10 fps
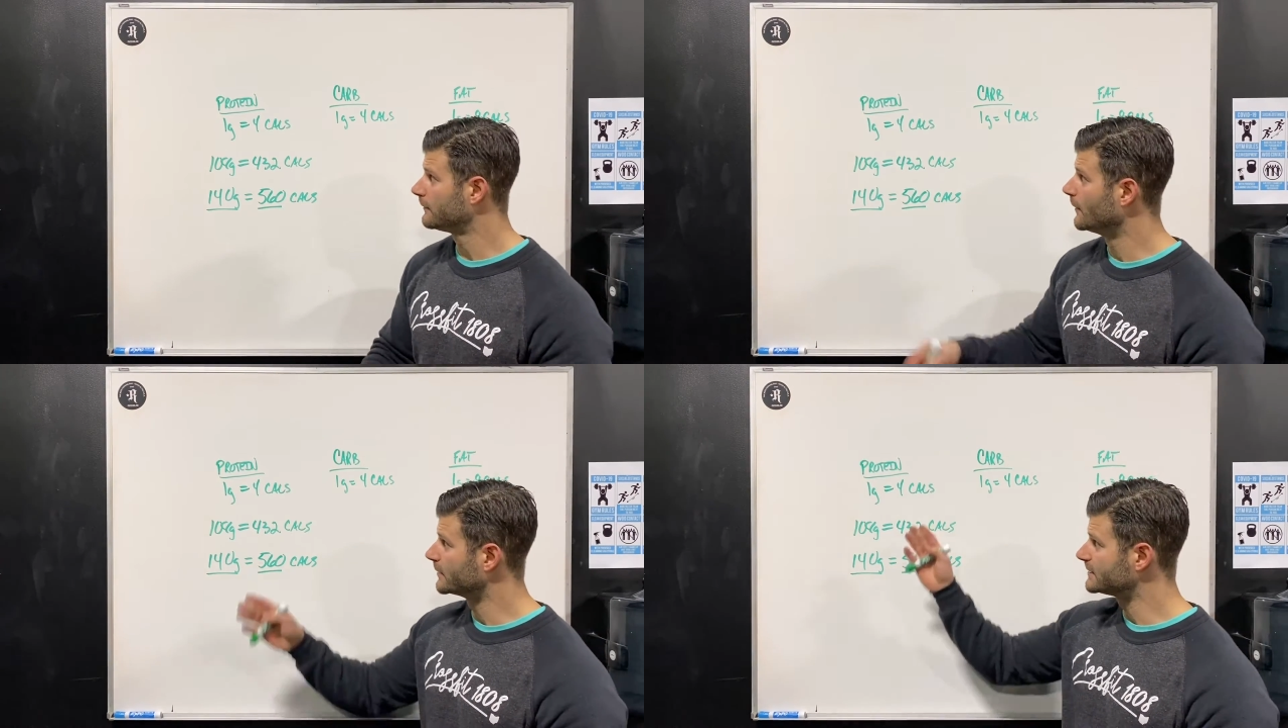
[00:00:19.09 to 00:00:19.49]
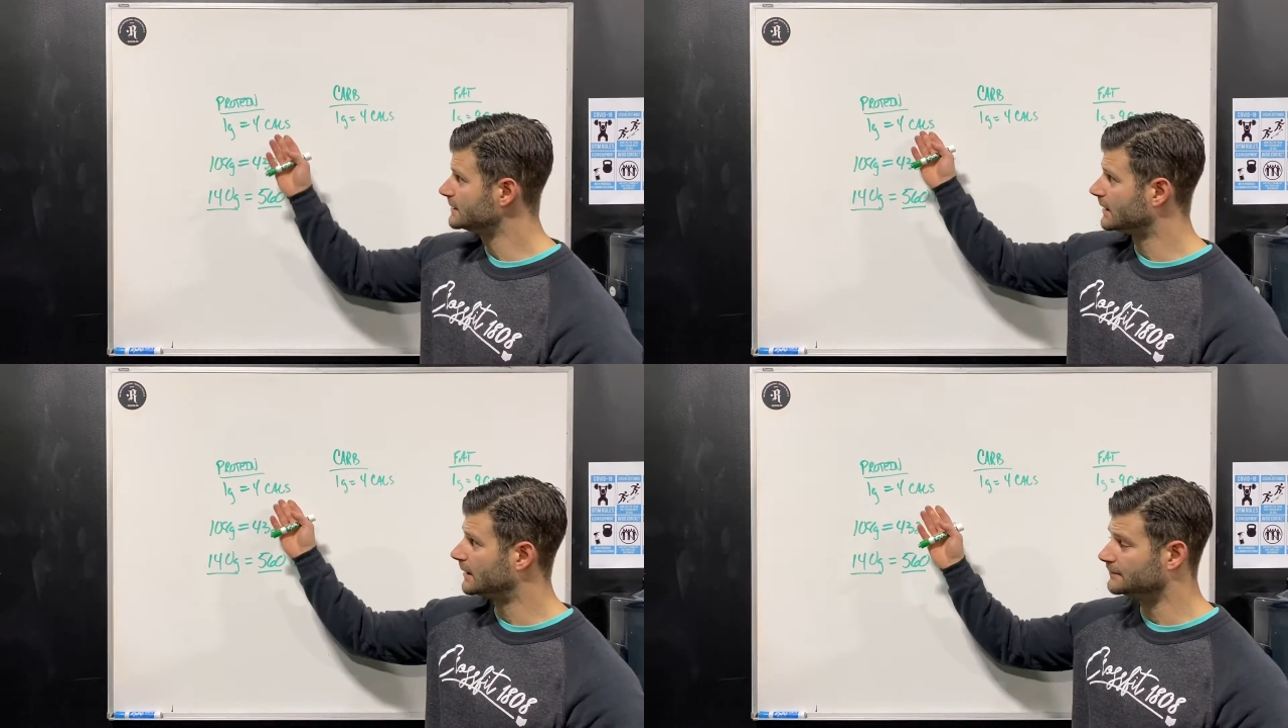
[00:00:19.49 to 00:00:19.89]

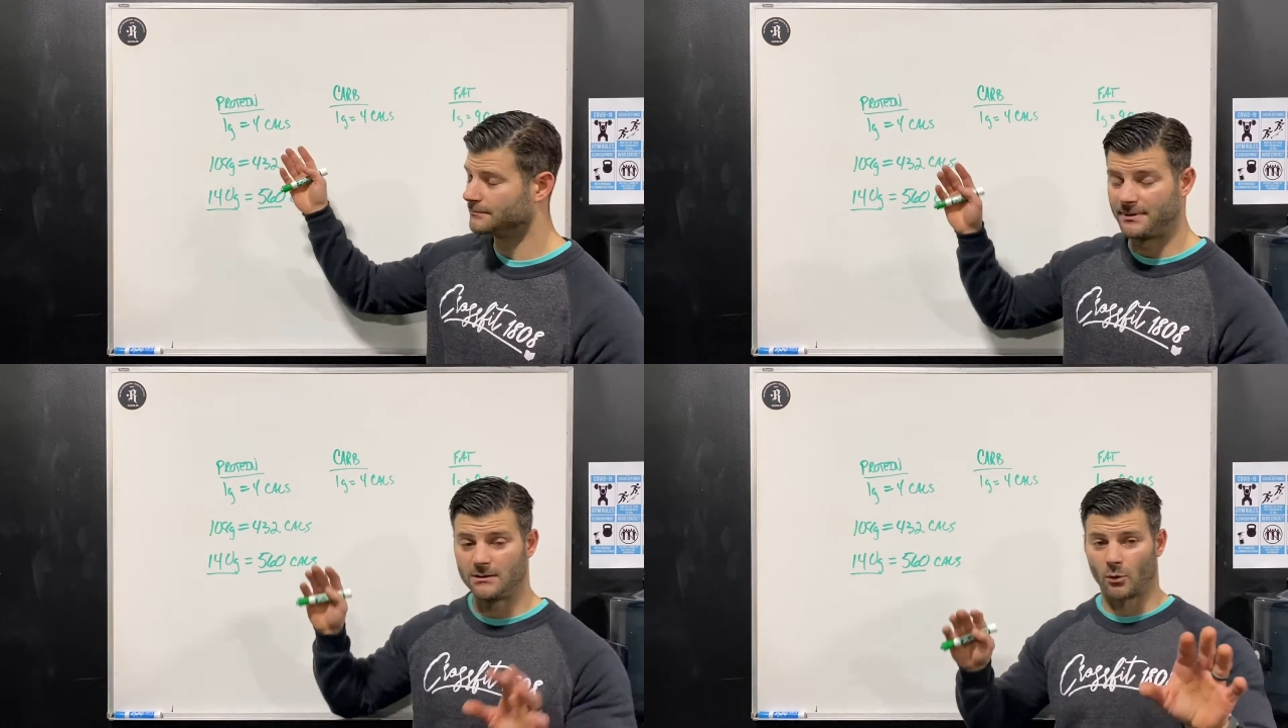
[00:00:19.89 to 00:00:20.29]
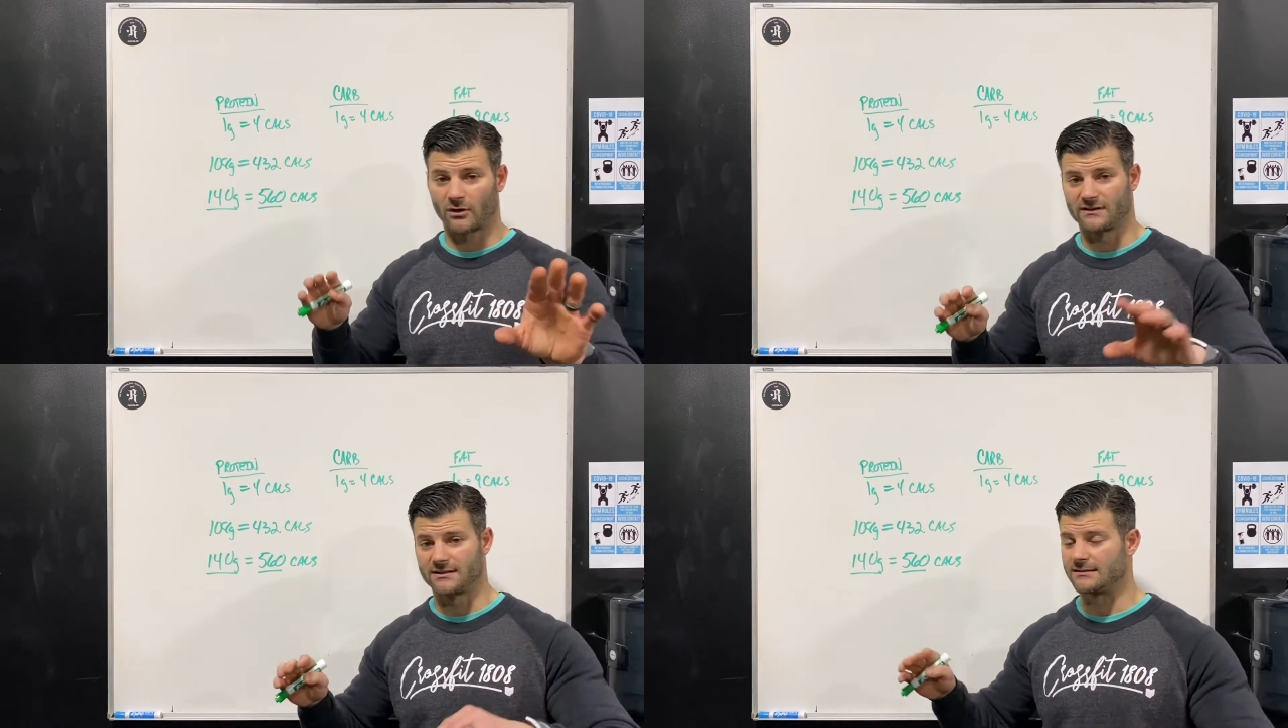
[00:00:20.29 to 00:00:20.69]
focusing on being more
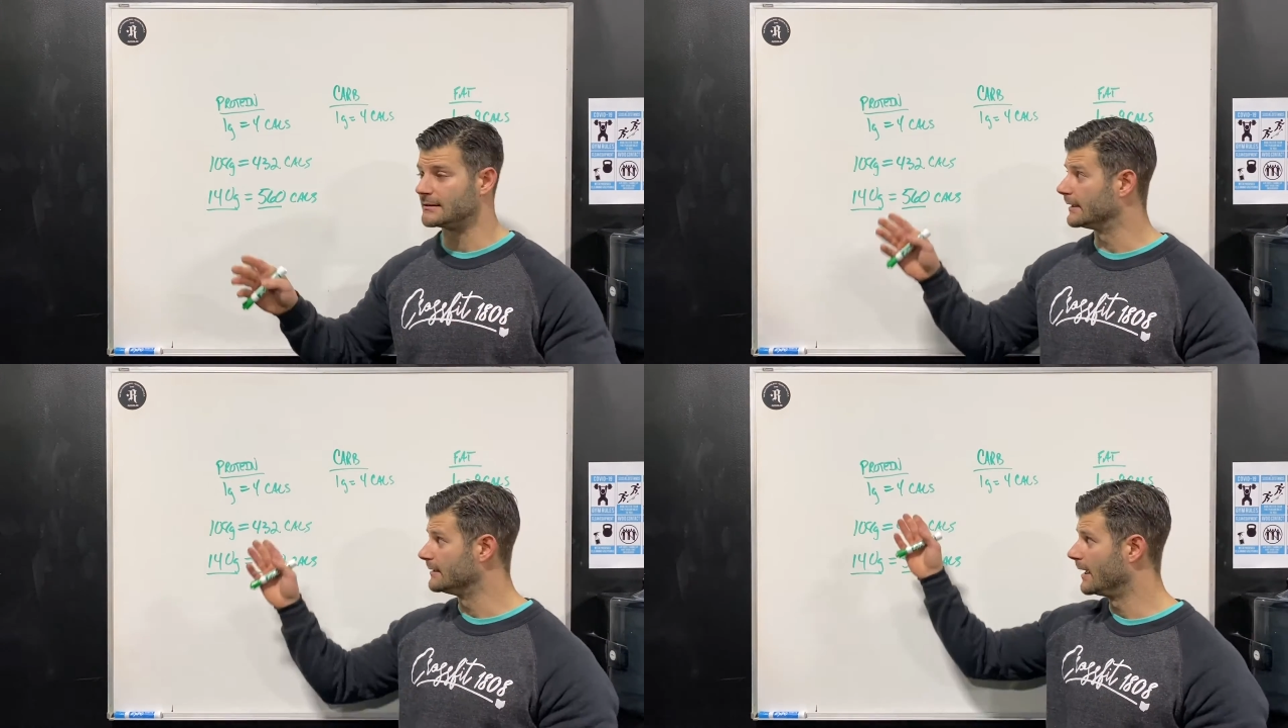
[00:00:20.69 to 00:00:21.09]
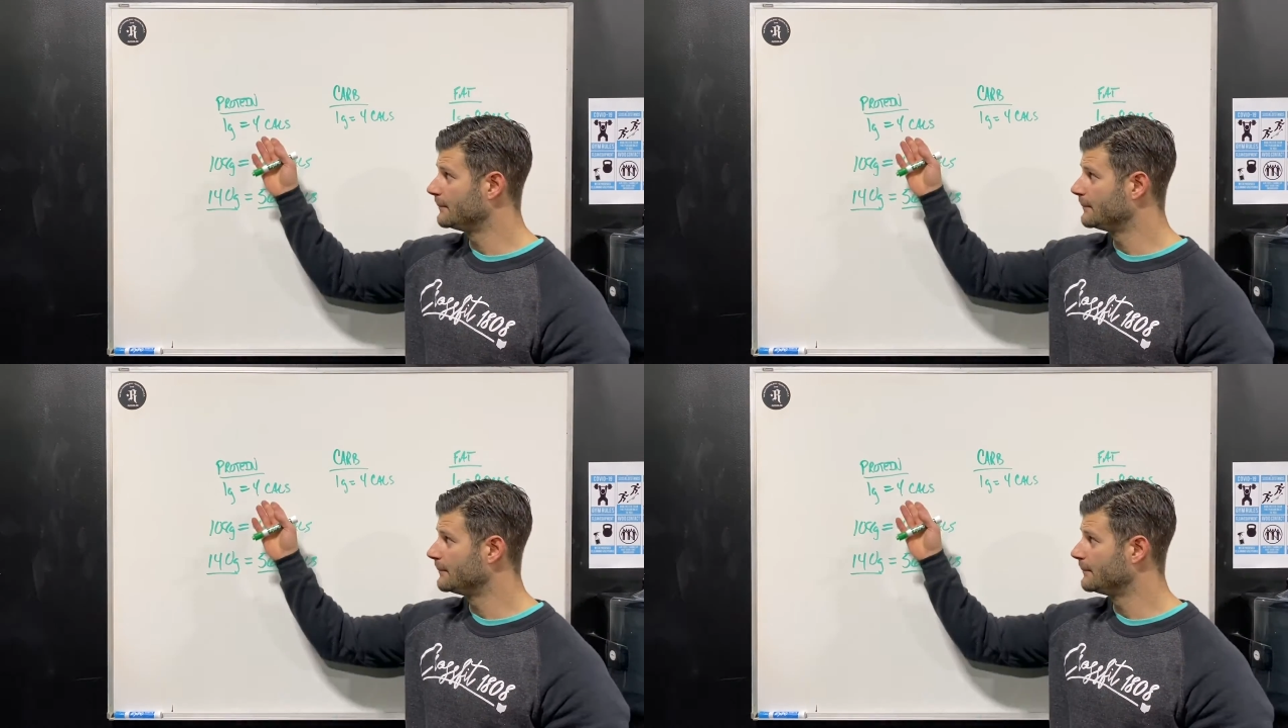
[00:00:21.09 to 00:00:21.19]
consistent day to day,